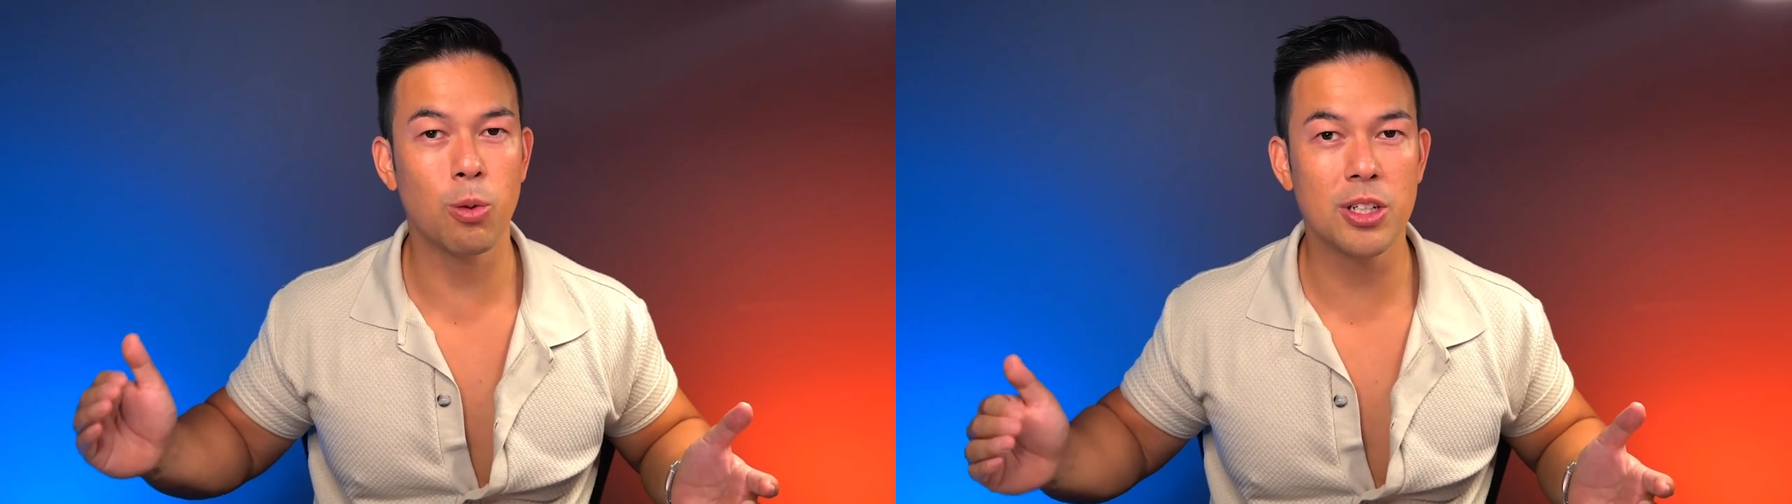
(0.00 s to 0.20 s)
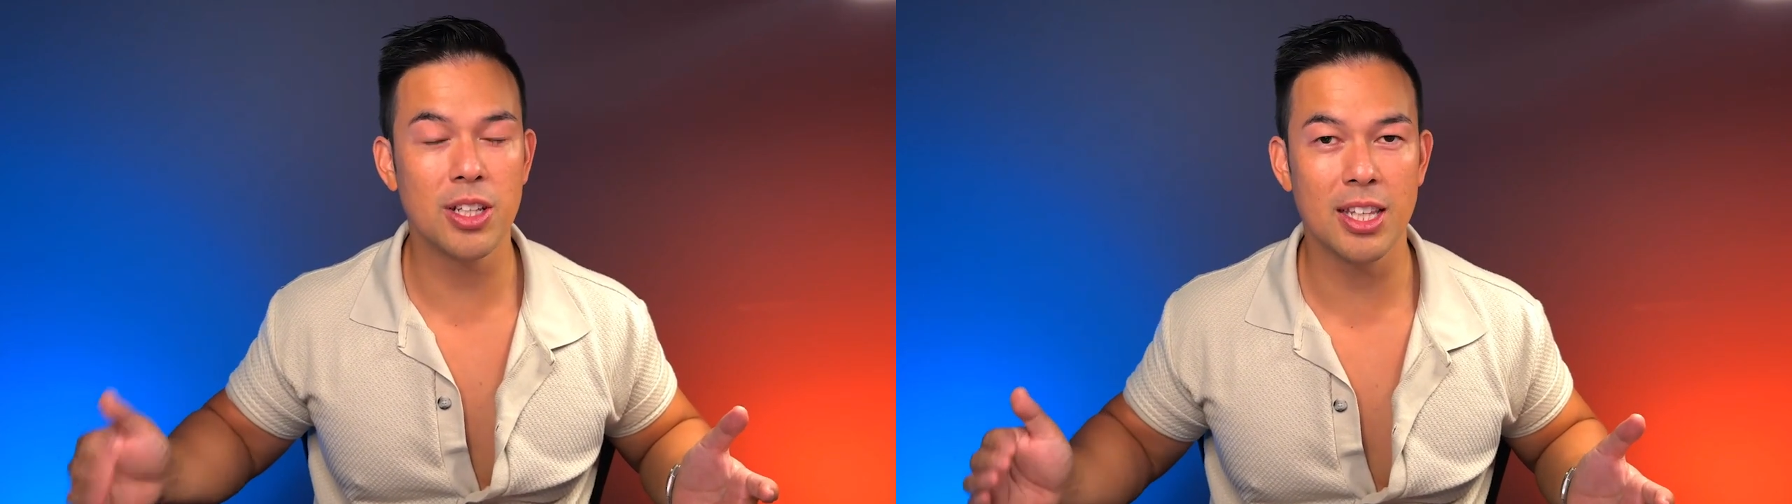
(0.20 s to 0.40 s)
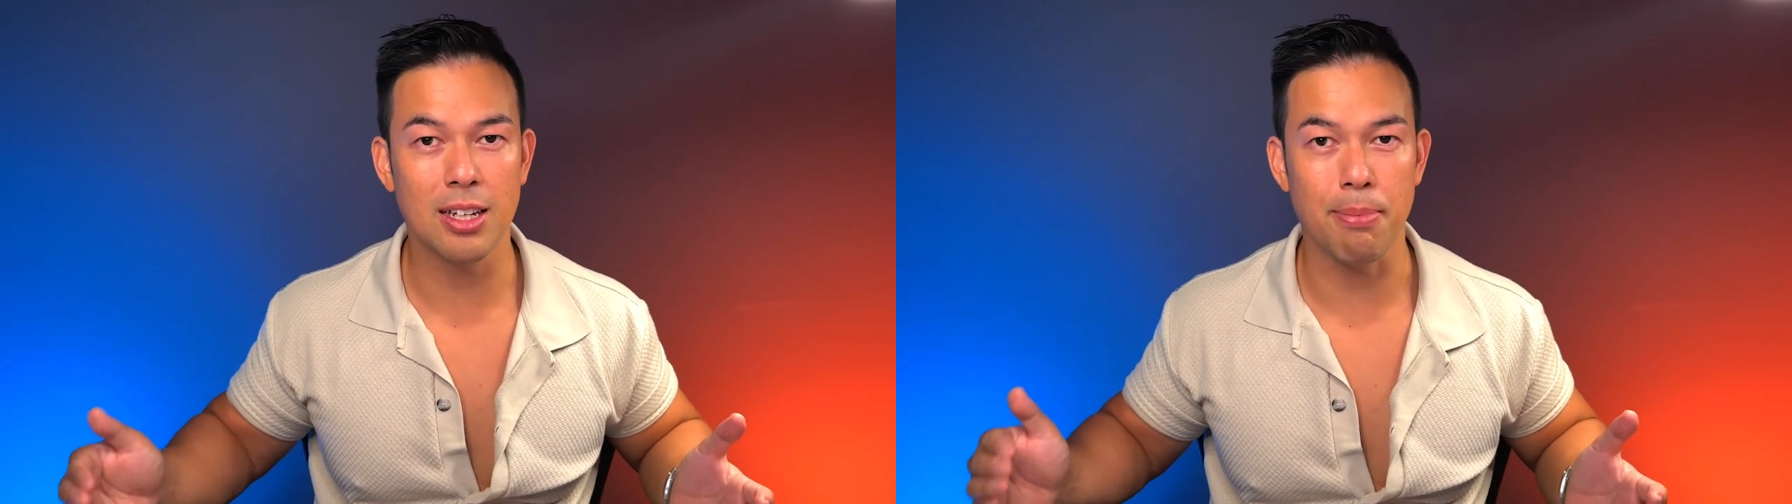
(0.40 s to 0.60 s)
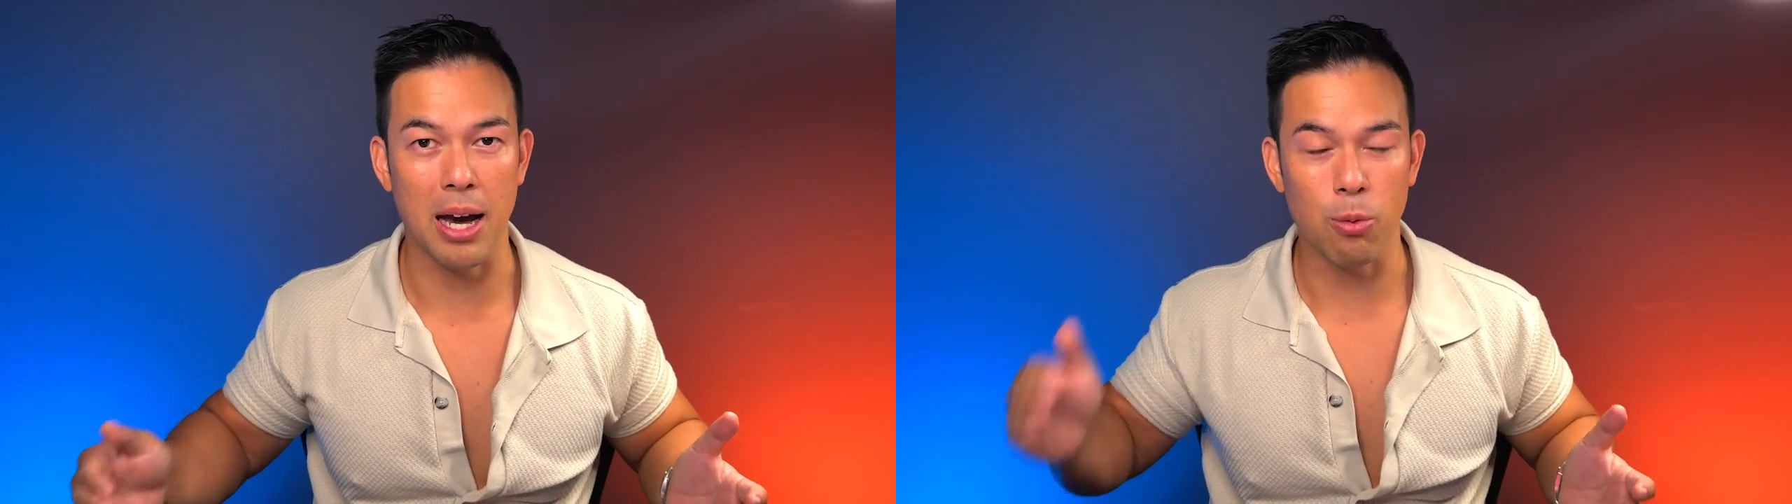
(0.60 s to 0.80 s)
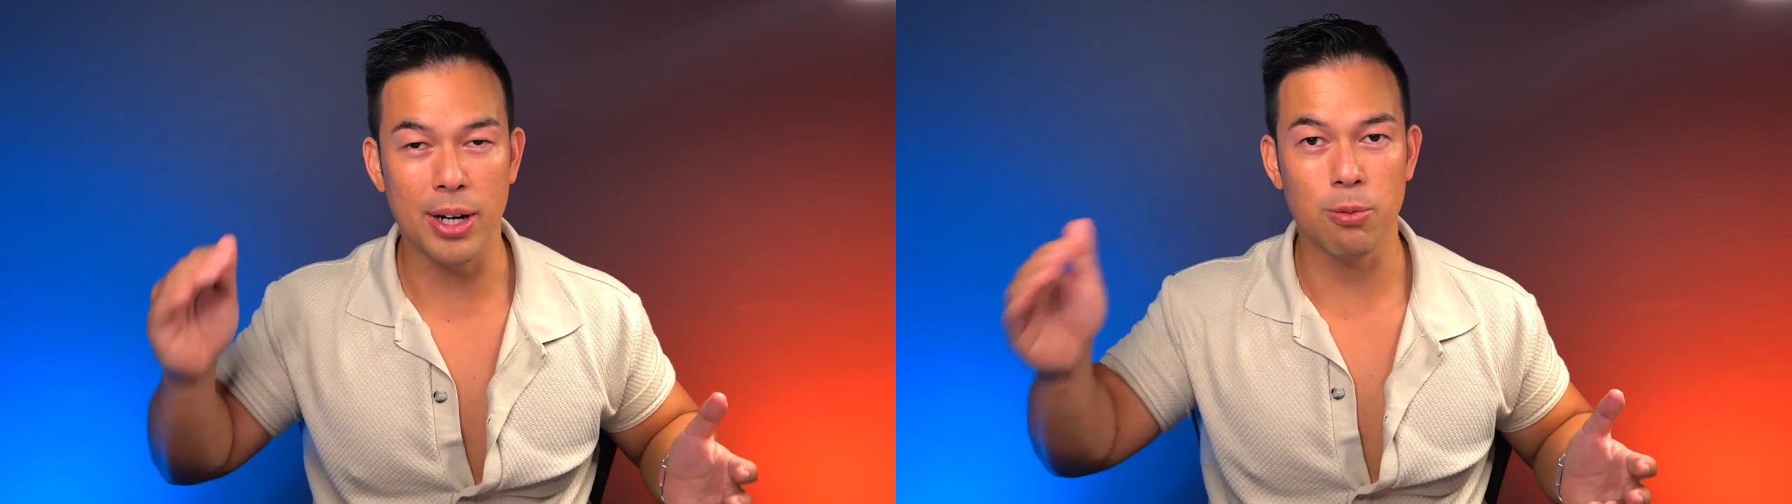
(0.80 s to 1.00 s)
what do you think
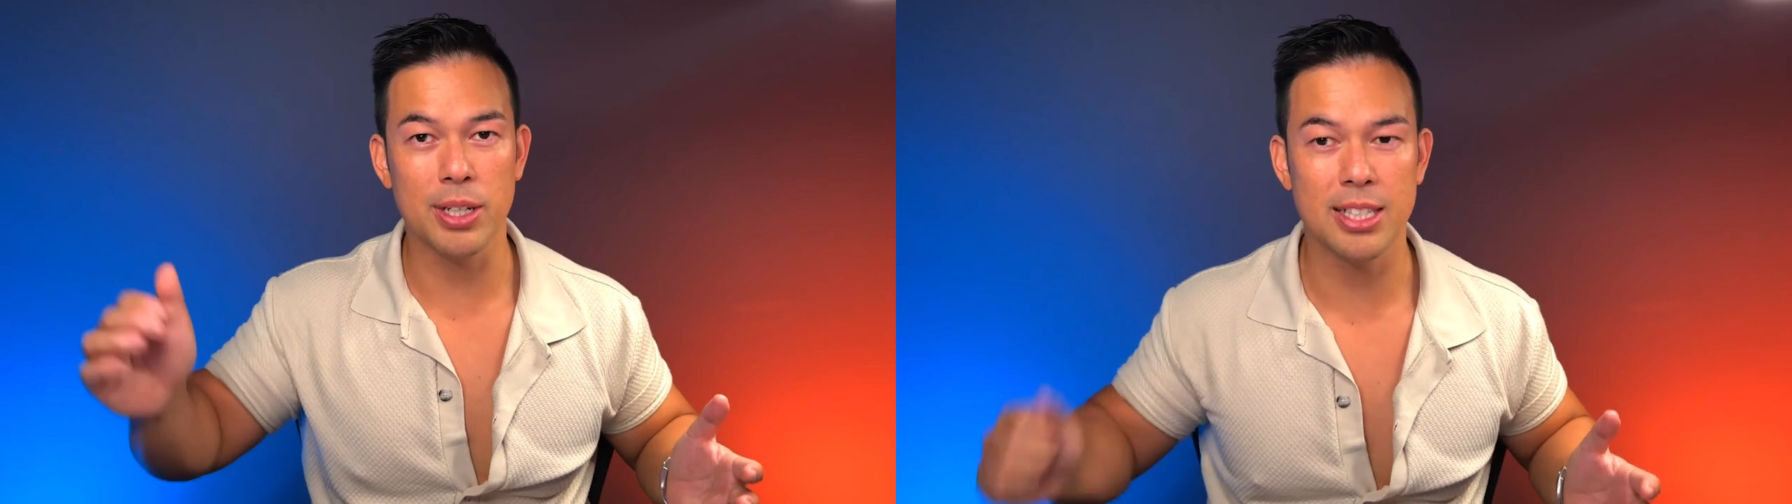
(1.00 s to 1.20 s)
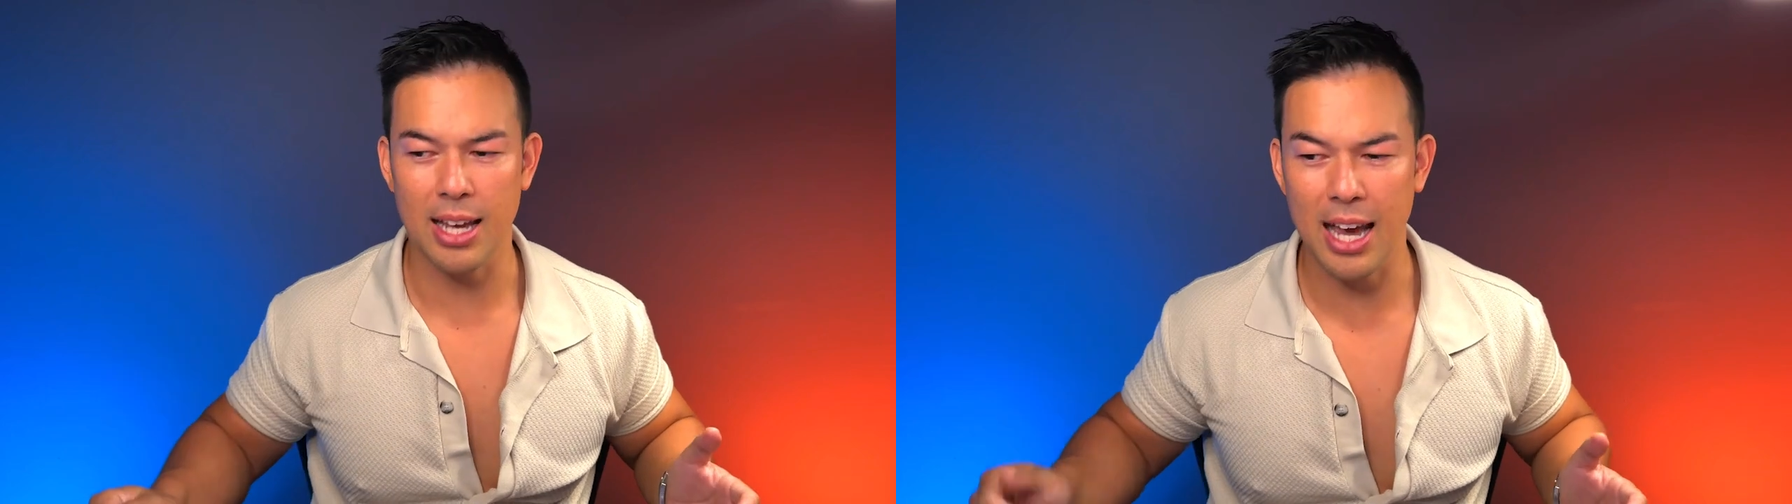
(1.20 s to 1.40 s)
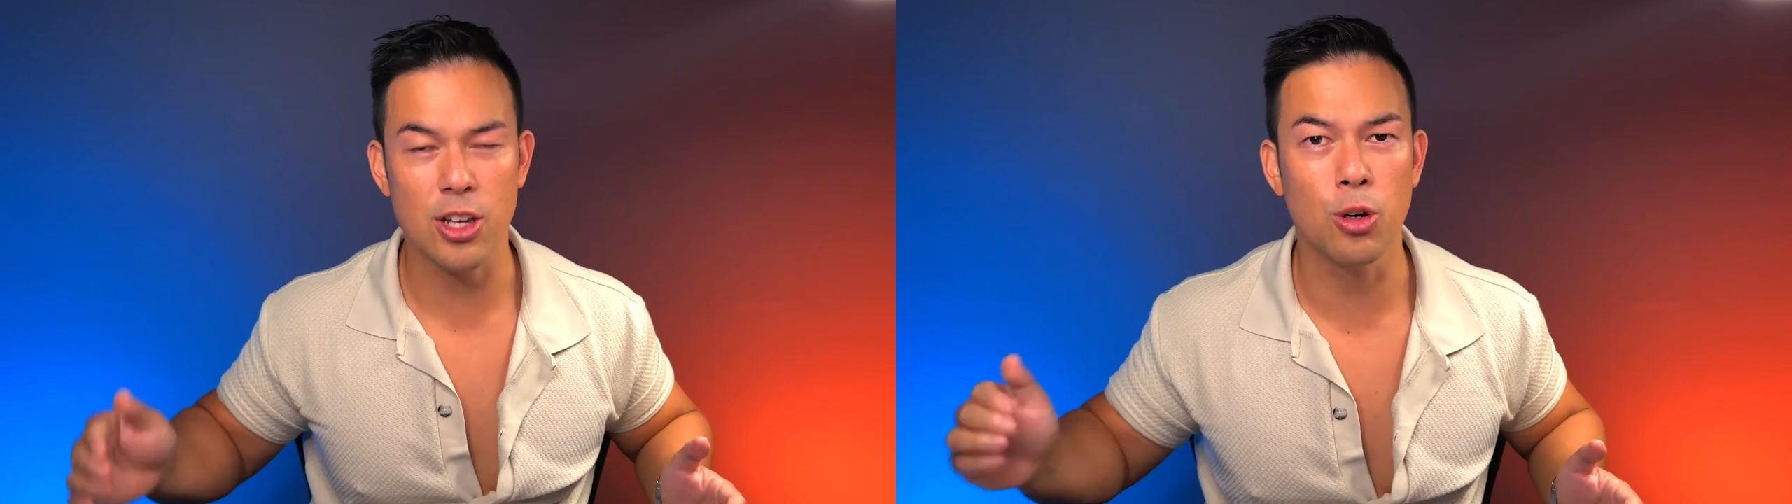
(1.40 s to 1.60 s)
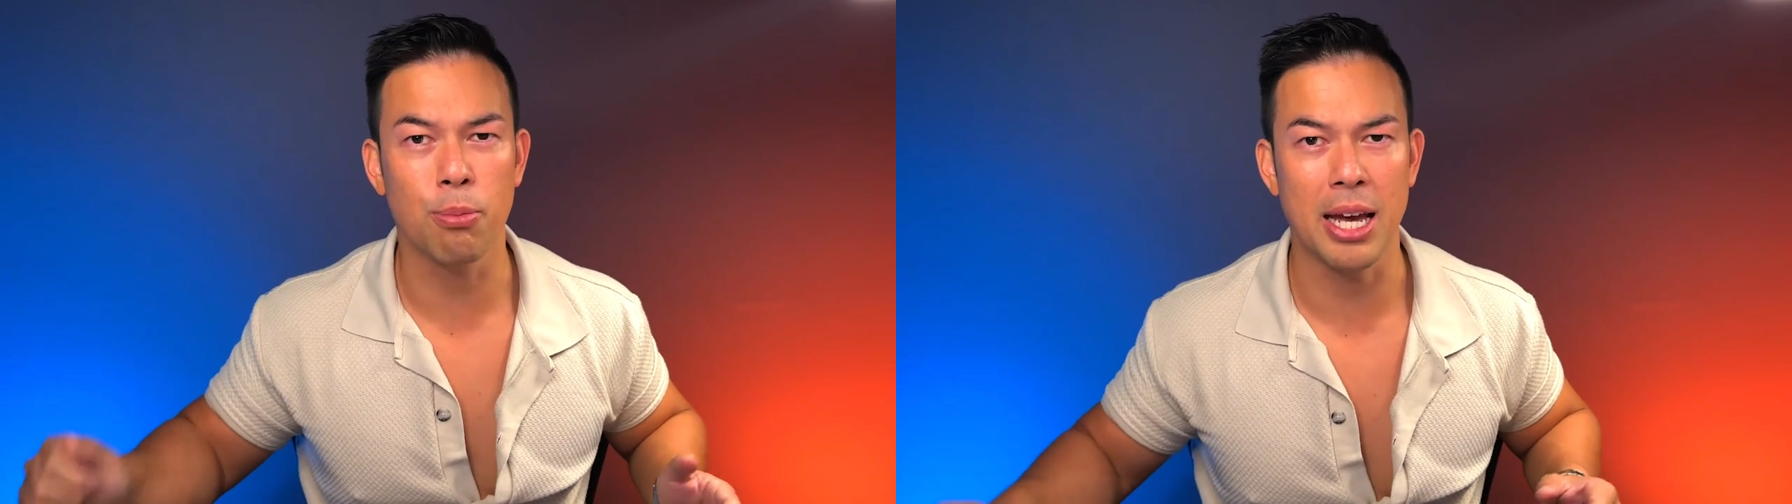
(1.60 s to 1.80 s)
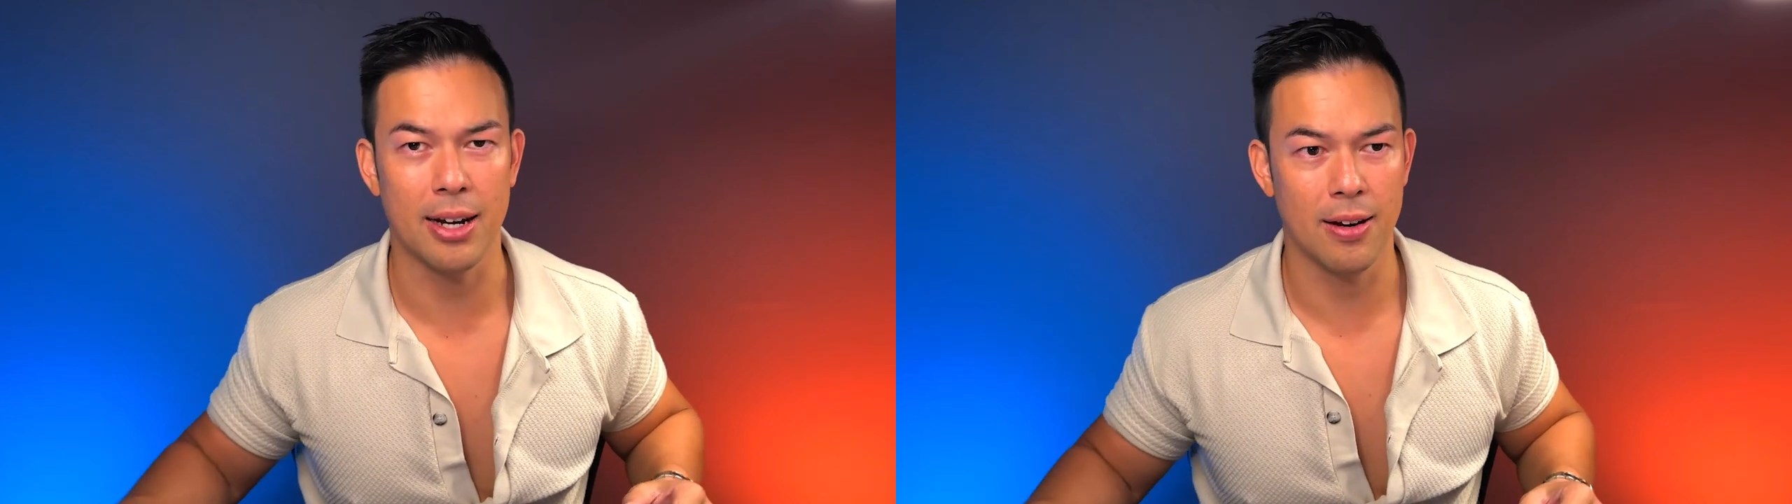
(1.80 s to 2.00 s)
about when we say, hey, you're a
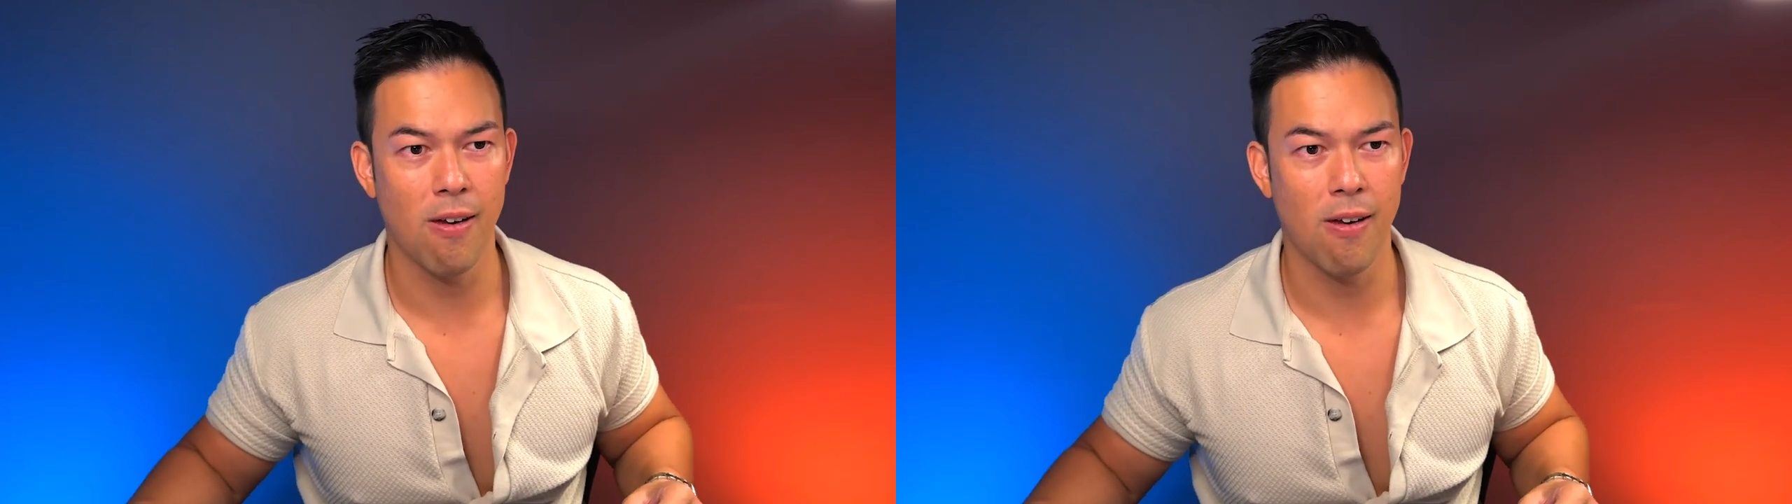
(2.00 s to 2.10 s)
man?